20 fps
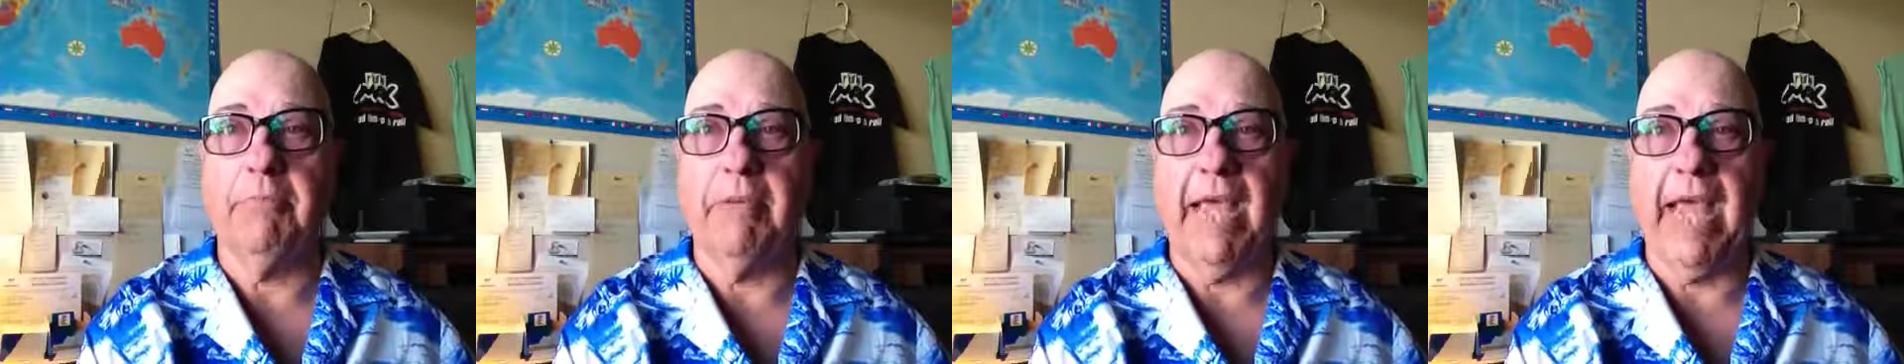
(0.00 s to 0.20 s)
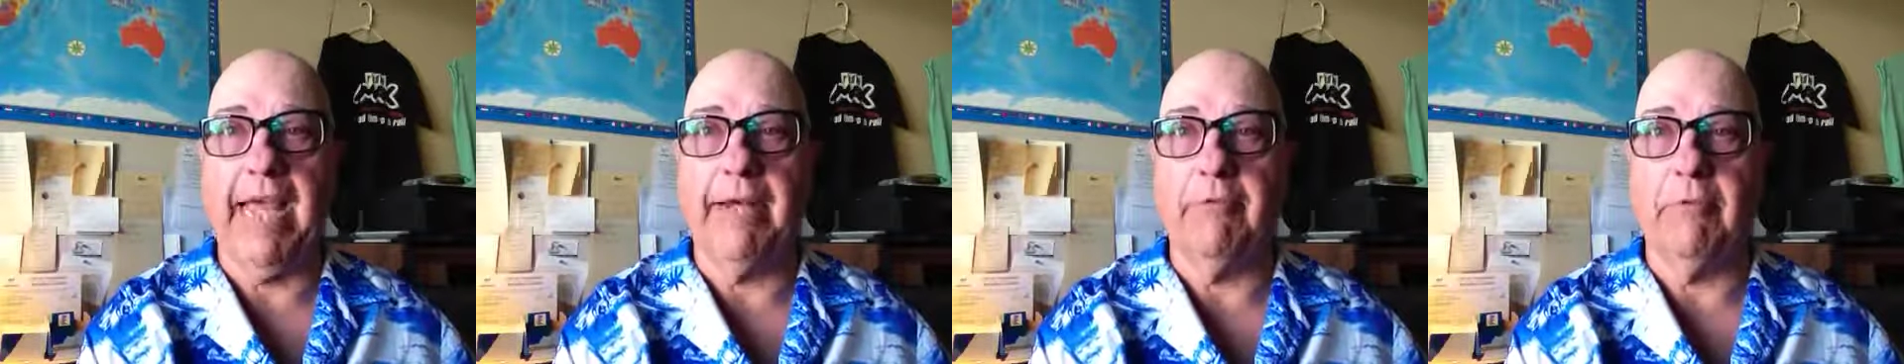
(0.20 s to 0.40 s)

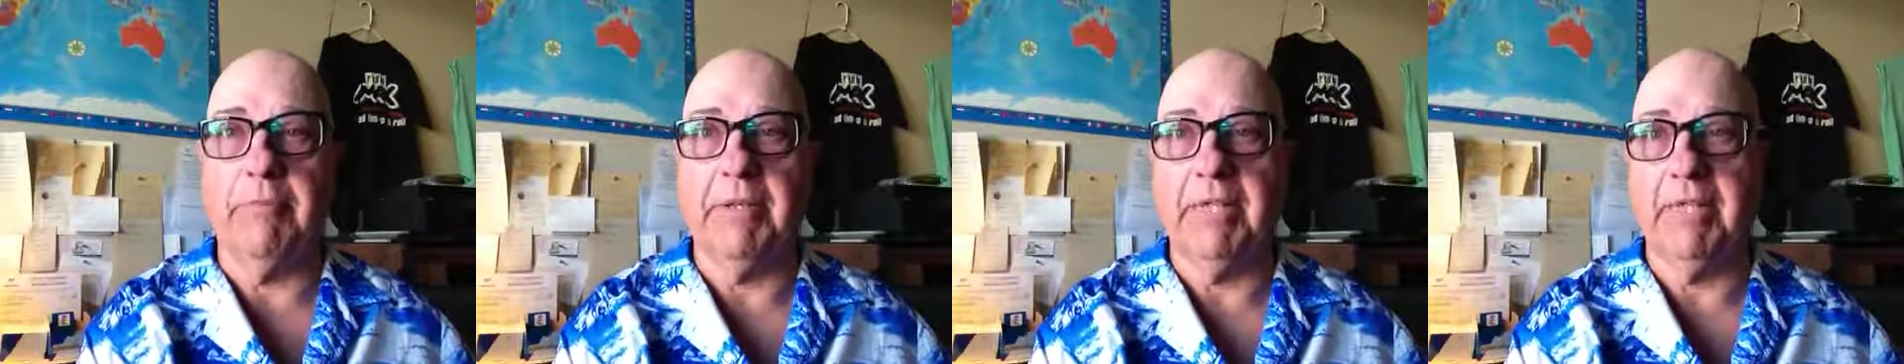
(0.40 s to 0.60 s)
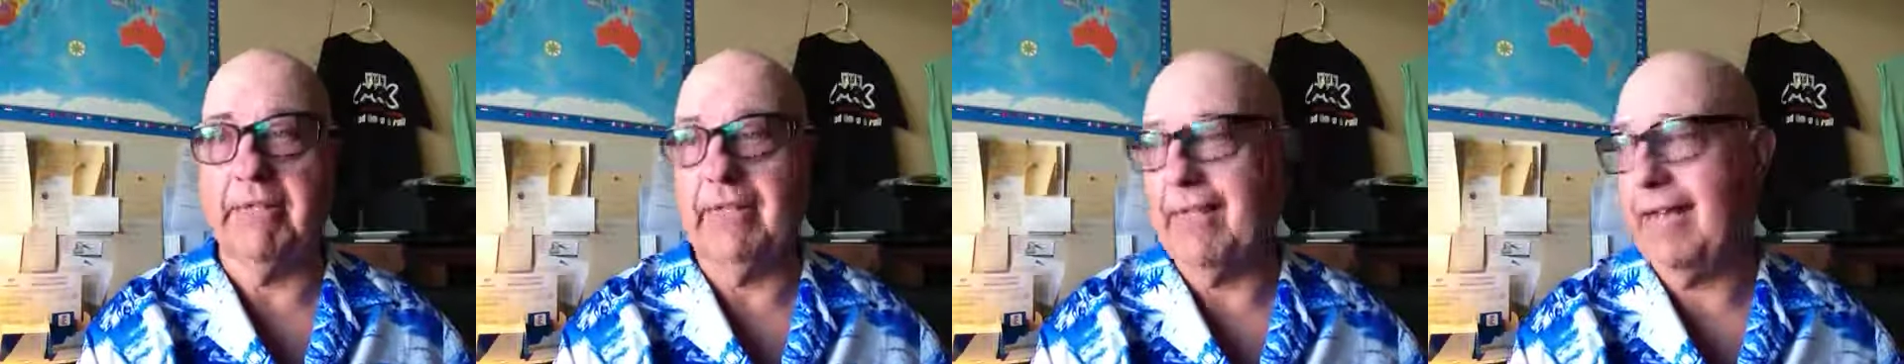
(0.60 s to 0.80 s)
band will
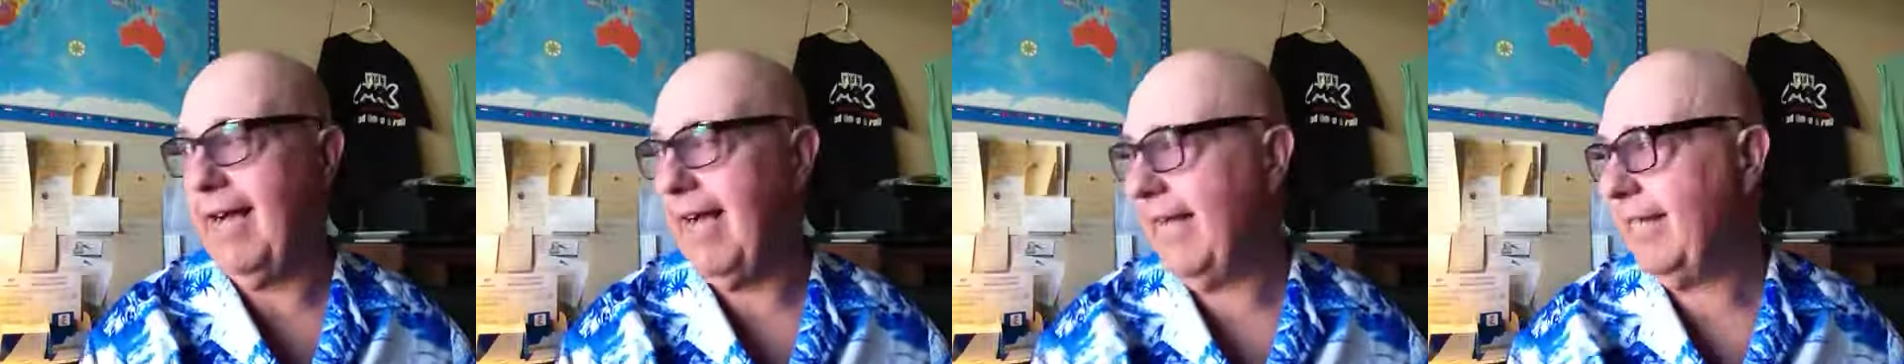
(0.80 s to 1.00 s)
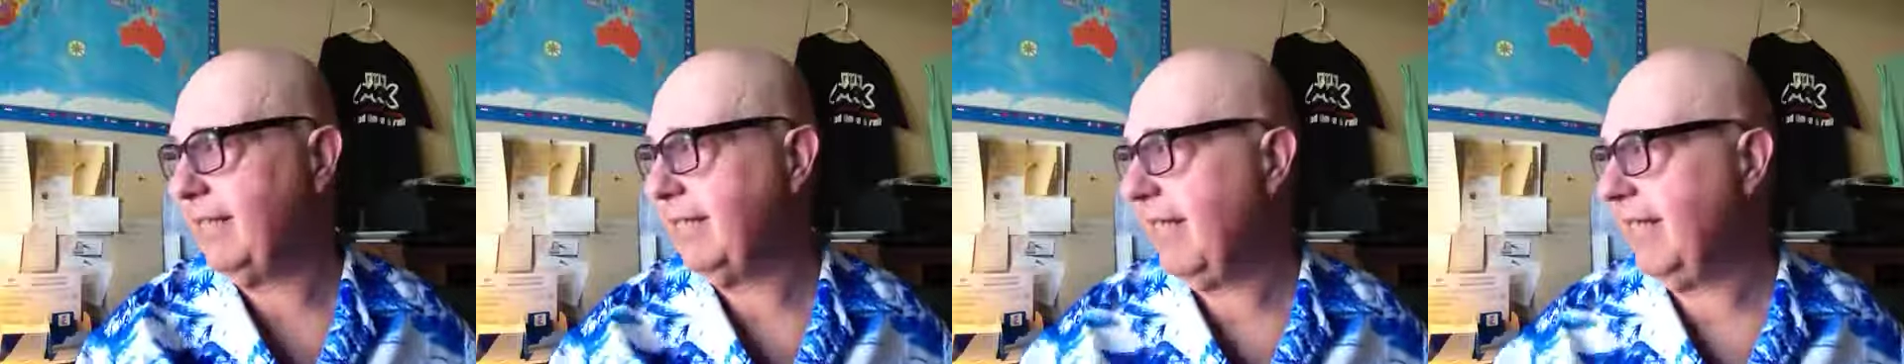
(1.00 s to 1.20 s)
be the
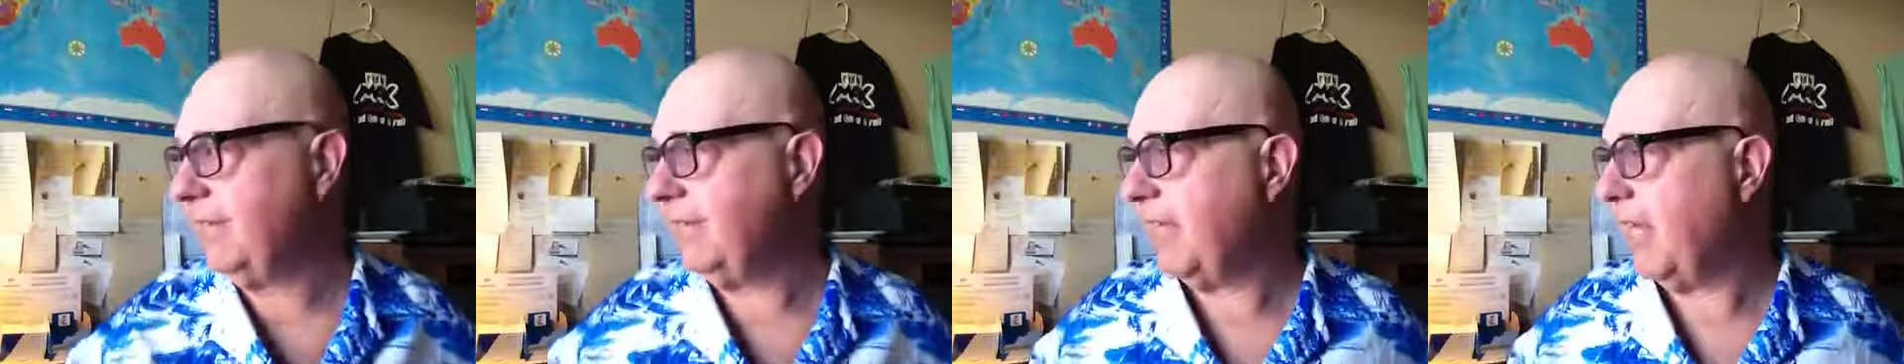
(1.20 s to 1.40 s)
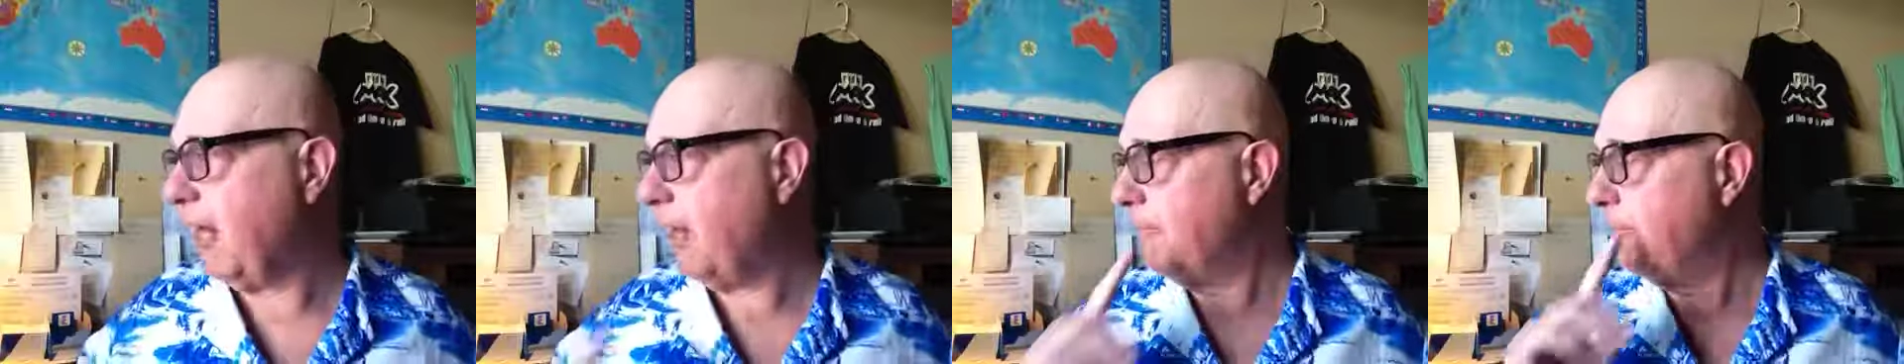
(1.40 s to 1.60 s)

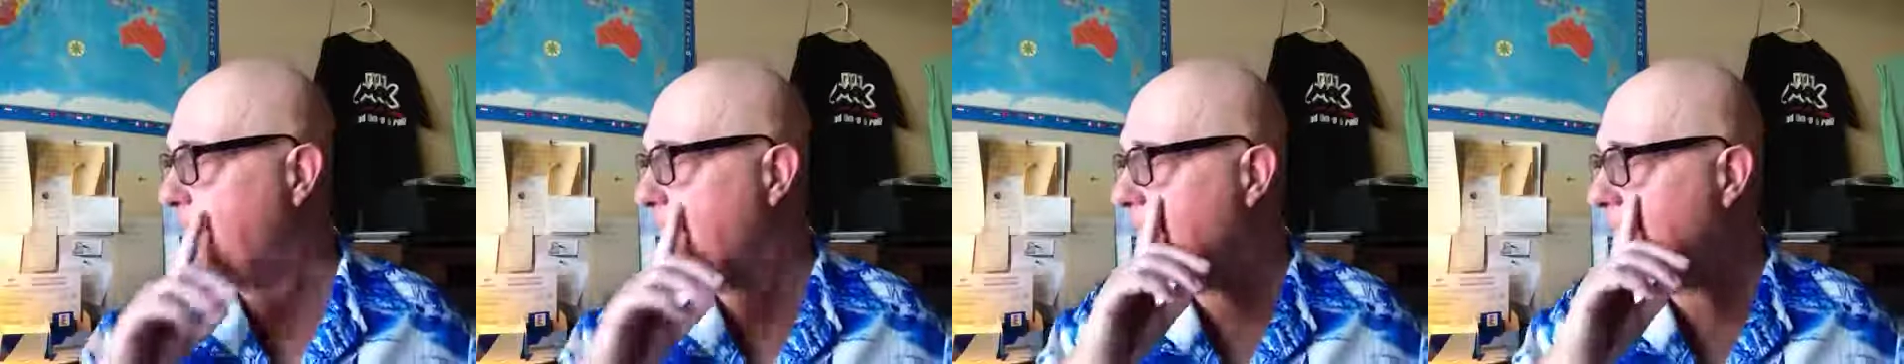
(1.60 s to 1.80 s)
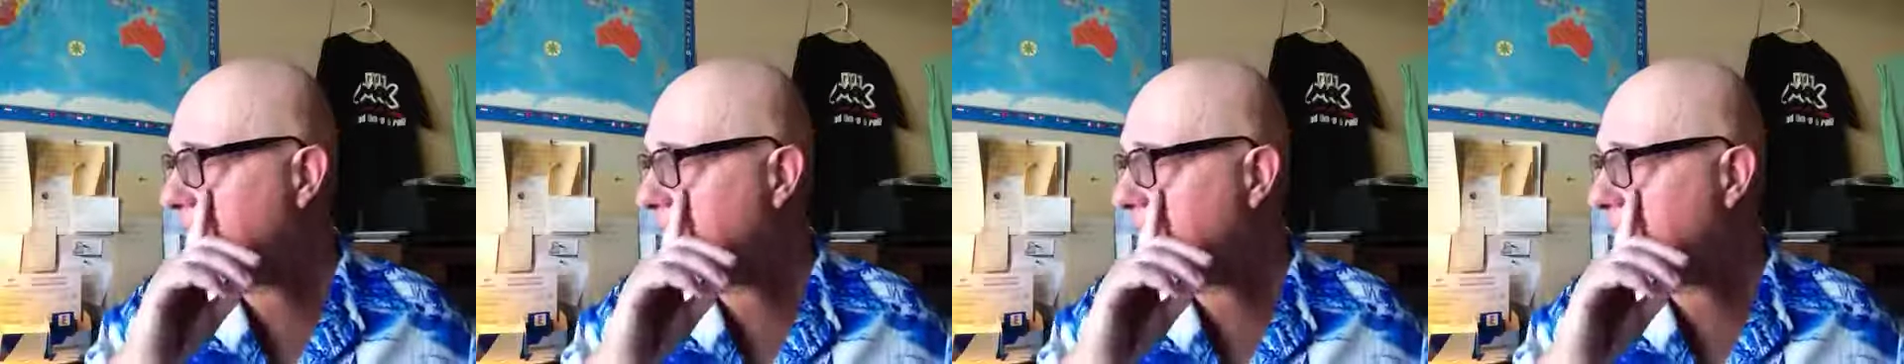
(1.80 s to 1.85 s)
highlight there.